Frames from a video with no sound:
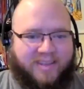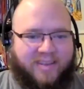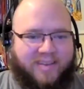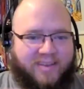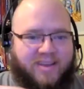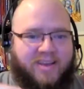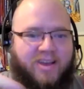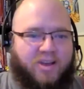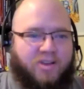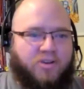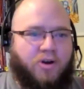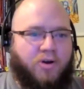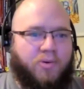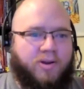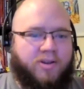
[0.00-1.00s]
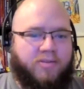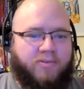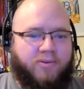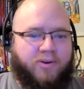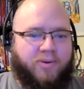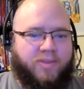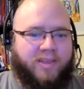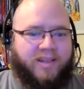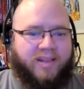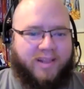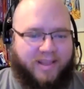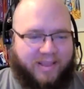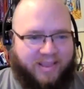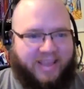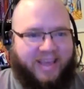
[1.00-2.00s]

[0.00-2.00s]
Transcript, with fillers: Yeah going through and then in yeah.